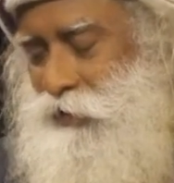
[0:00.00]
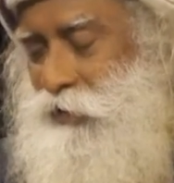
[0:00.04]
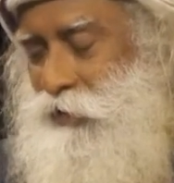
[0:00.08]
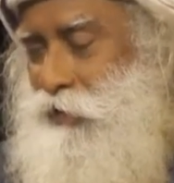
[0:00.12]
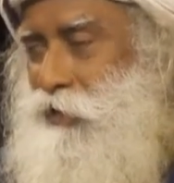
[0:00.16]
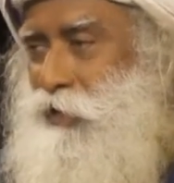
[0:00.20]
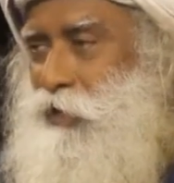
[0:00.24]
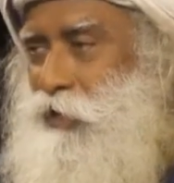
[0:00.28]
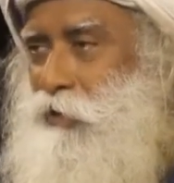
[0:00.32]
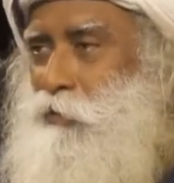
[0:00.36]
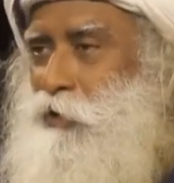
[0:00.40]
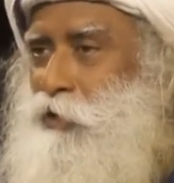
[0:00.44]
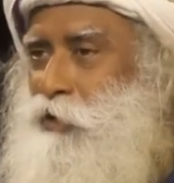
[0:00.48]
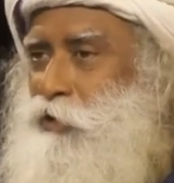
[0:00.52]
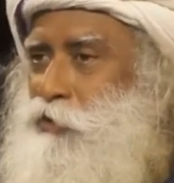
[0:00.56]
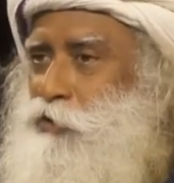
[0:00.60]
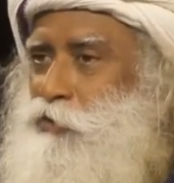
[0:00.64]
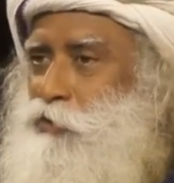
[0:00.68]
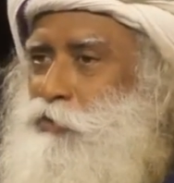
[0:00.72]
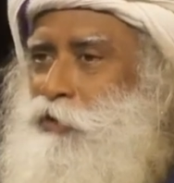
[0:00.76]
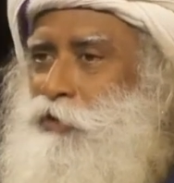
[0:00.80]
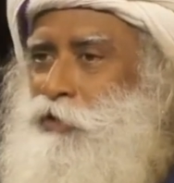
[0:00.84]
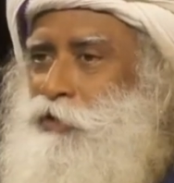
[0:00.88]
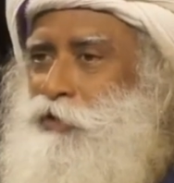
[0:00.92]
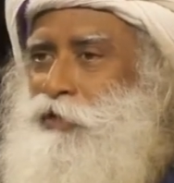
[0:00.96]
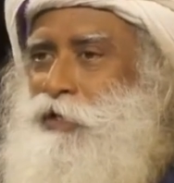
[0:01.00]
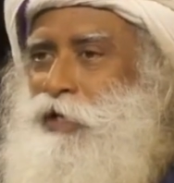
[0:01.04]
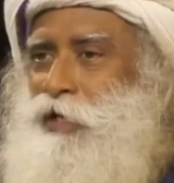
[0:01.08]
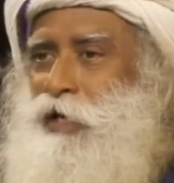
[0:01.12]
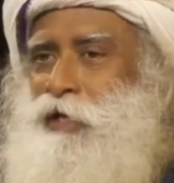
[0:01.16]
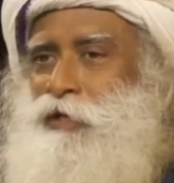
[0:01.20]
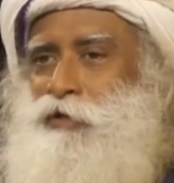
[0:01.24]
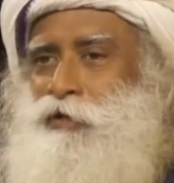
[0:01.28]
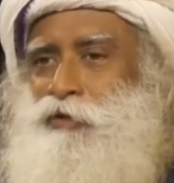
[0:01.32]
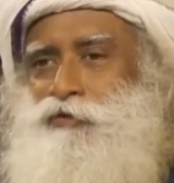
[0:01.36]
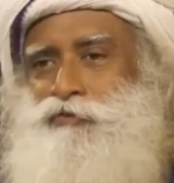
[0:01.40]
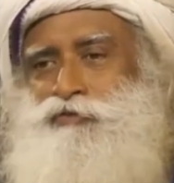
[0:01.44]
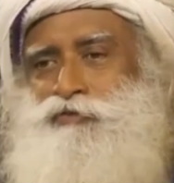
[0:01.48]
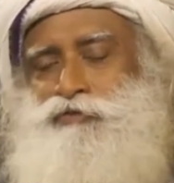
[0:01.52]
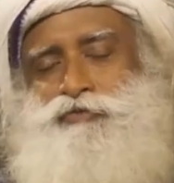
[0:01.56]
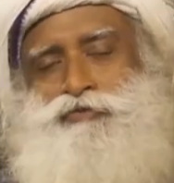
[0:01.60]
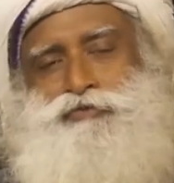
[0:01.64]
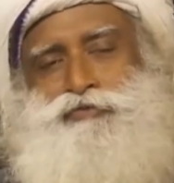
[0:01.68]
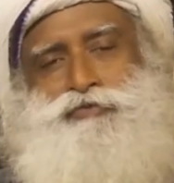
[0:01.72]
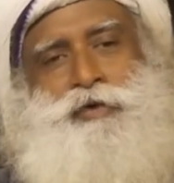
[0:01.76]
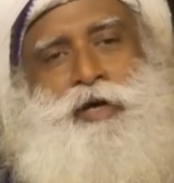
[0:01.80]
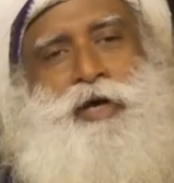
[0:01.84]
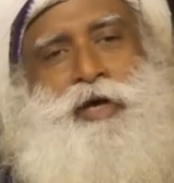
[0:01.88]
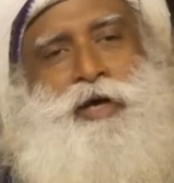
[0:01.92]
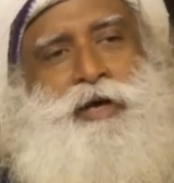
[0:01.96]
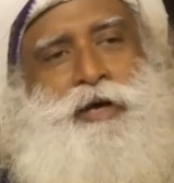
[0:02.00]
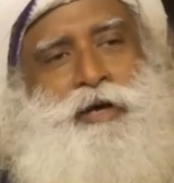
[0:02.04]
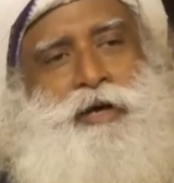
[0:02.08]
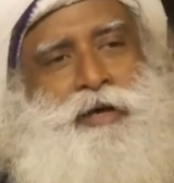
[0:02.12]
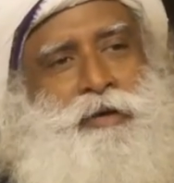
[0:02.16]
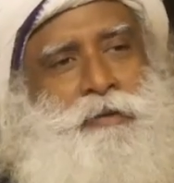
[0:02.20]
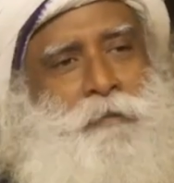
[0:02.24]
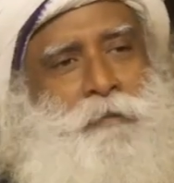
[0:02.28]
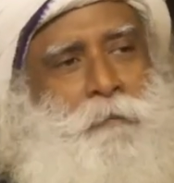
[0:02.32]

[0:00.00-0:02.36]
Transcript: coming towards the end of… how